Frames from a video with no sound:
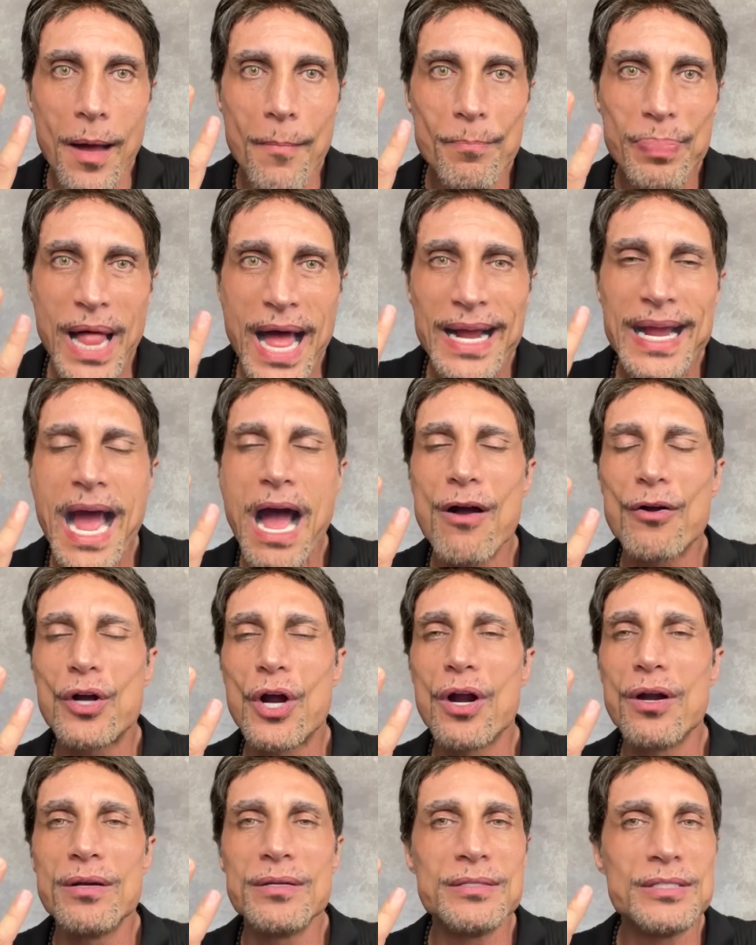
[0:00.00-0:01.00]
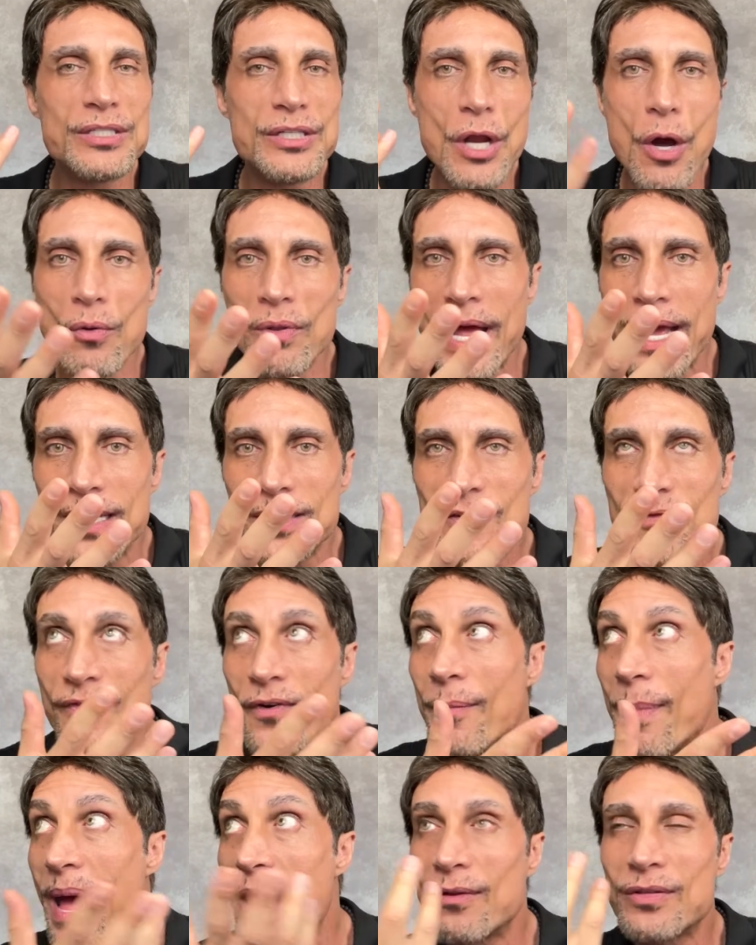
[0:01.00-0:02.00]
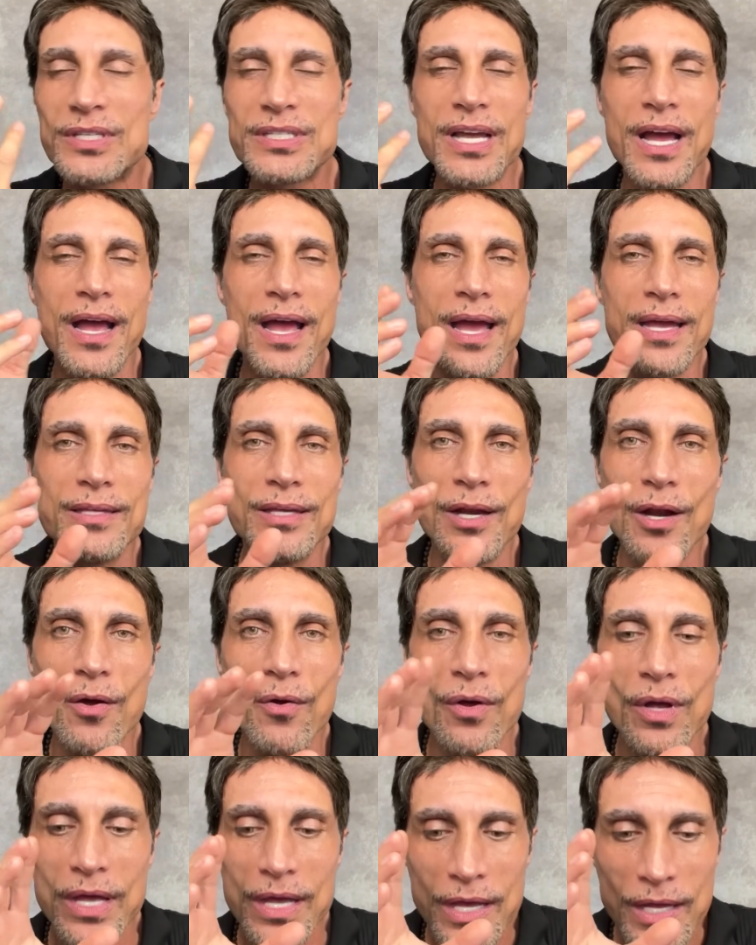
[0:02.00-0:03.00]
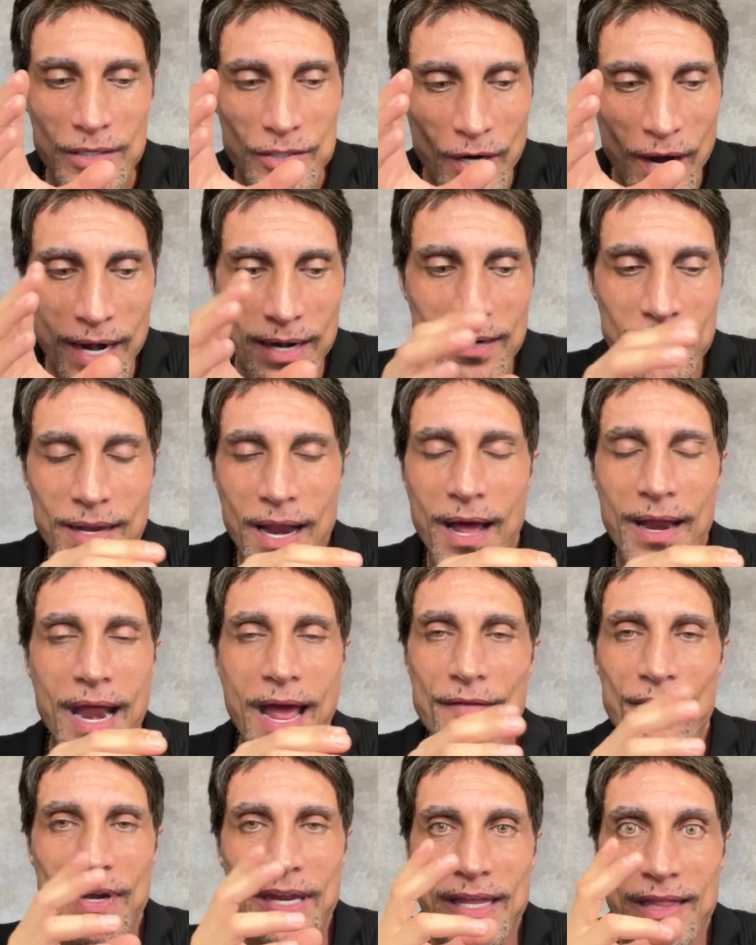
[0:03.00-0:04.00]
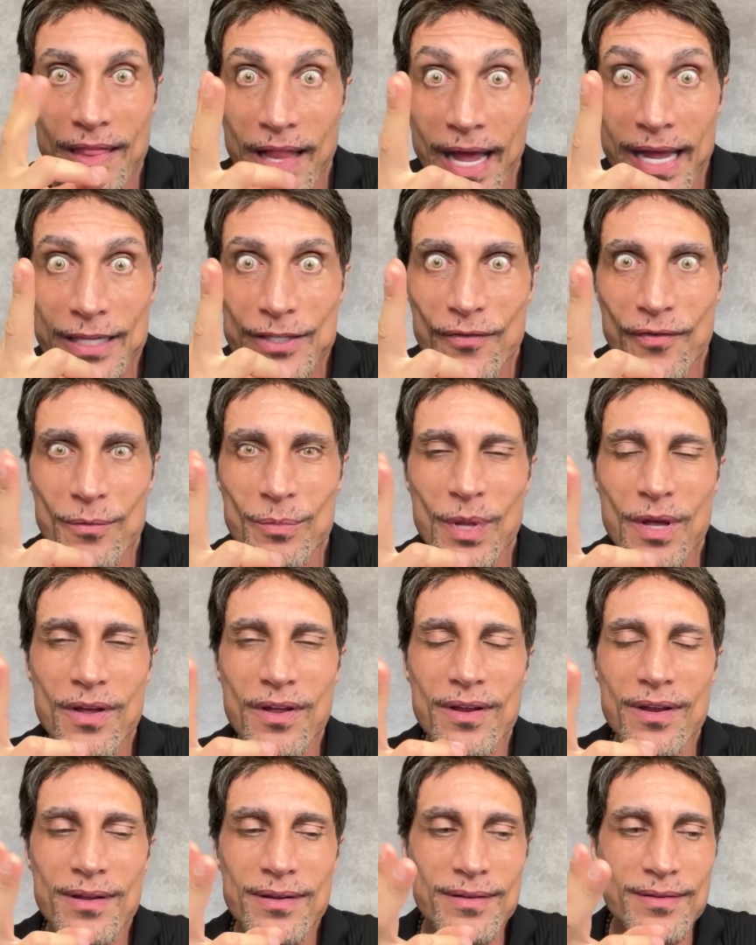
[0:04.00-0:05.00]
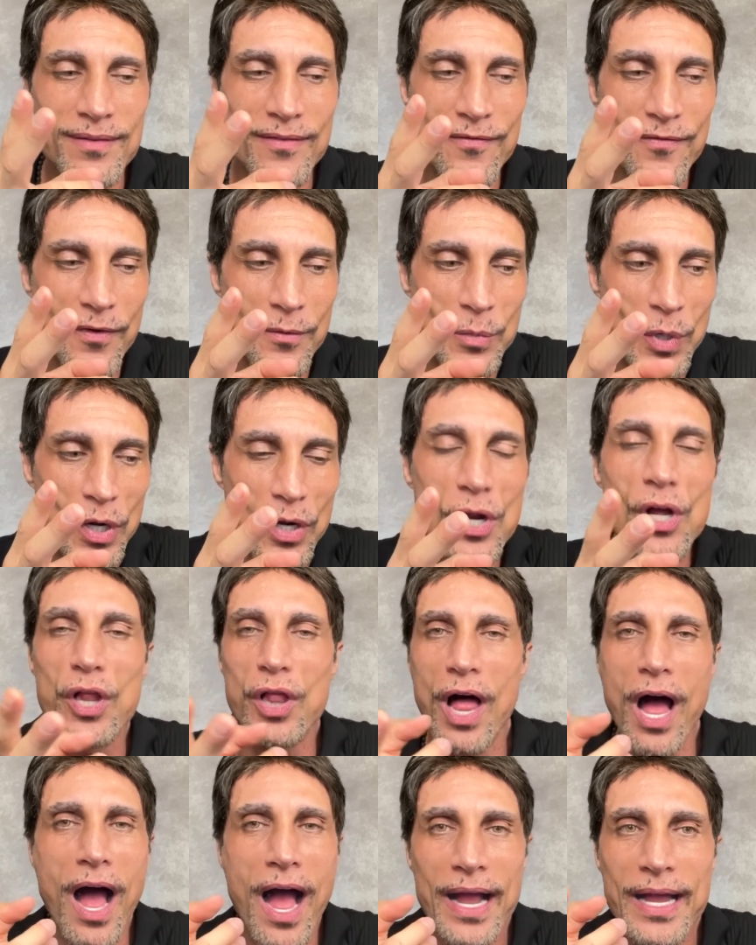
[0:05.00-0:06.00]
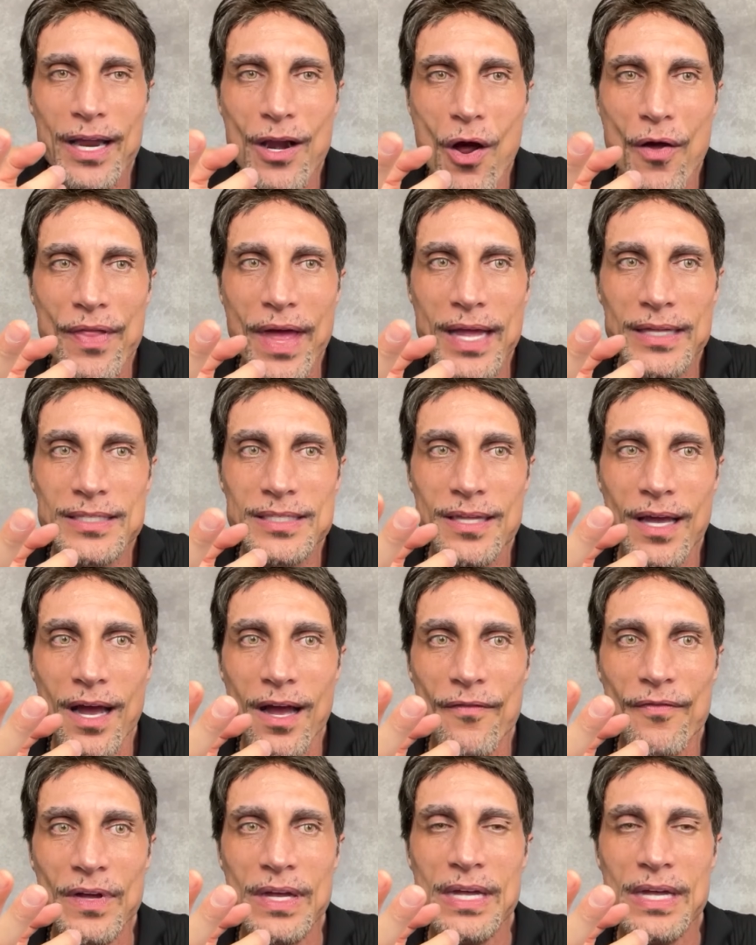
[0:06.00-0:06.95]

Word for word: blackout curtains, no lights from outside, you know, try to not have any lights from your clock and all that stuff.